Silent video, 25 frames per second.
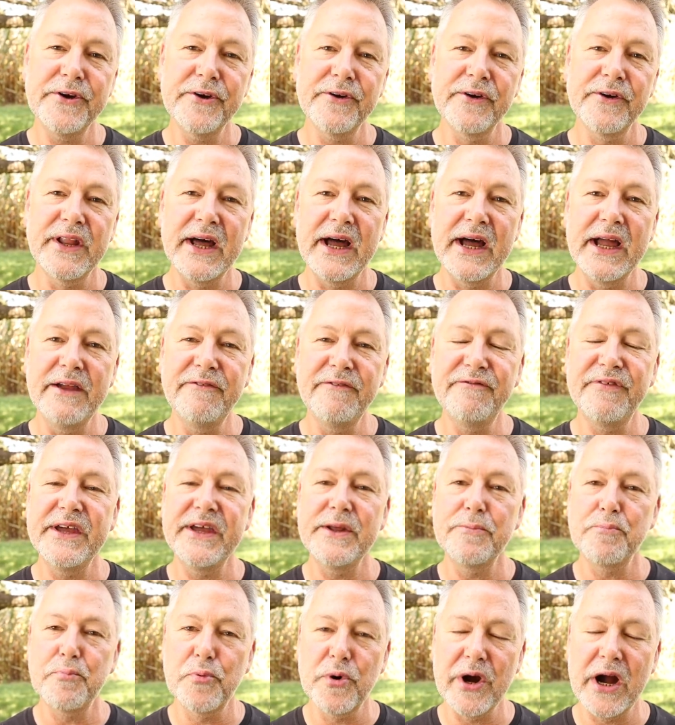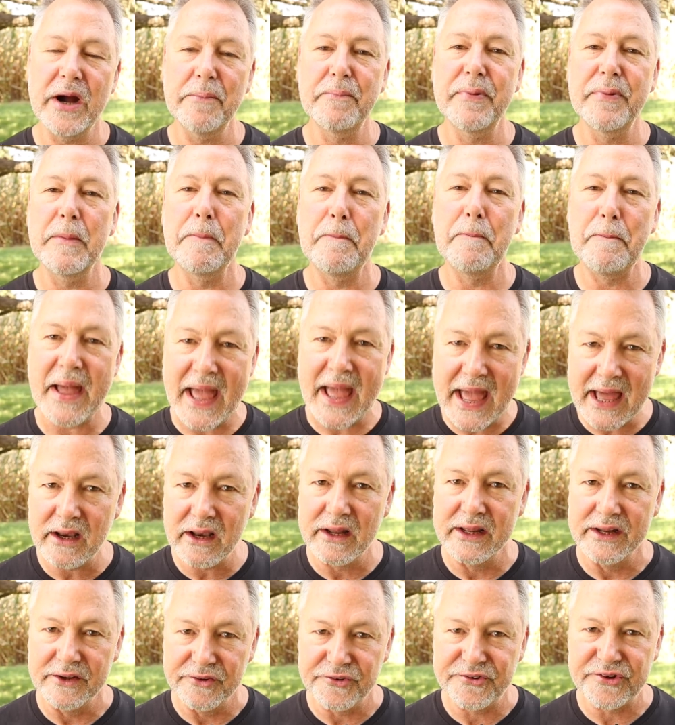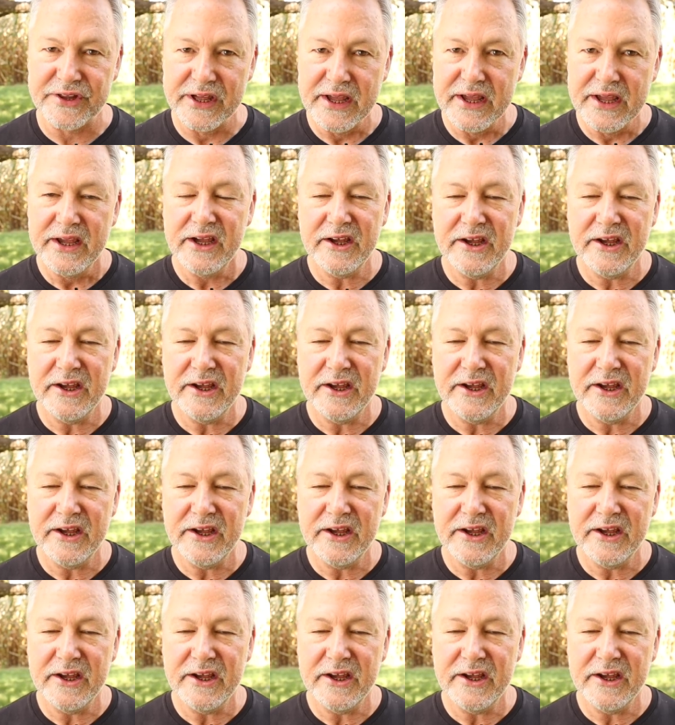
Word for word: your life in proper balance.